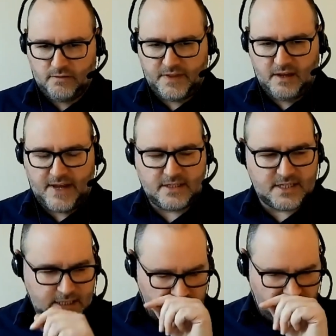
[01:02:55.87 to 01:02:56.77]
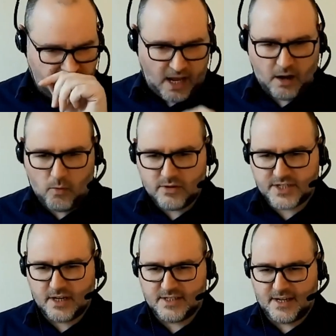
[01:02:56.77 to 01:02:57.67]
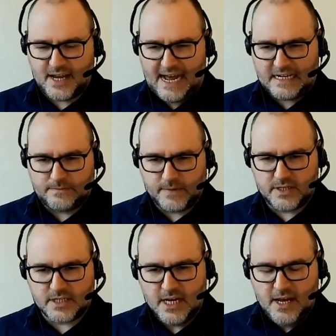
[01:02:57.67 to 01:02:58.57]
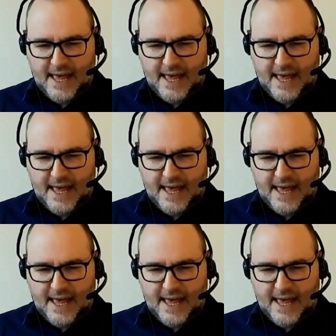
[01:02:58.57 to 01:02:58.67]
of the events industry, and I wanted to go to Adam, because